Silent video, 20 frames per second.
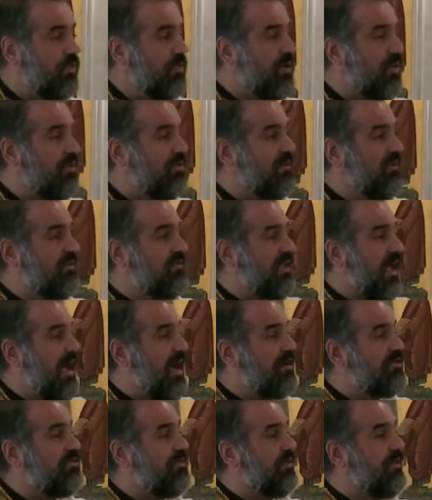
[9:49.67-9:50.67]
will go to the
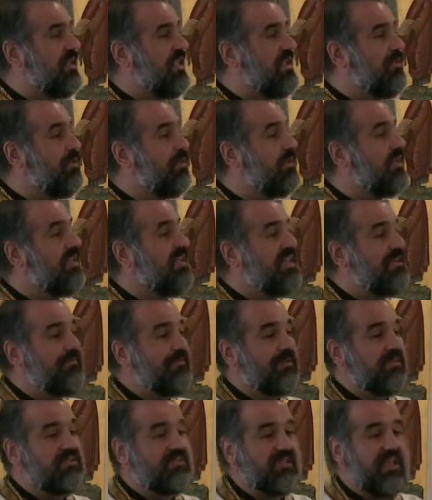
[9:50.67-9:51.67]
doctor and he will
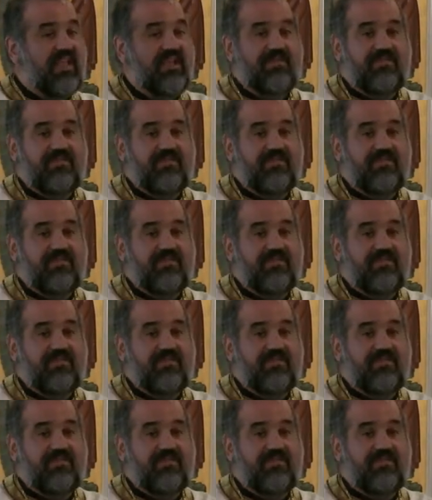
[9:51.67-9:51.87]
give us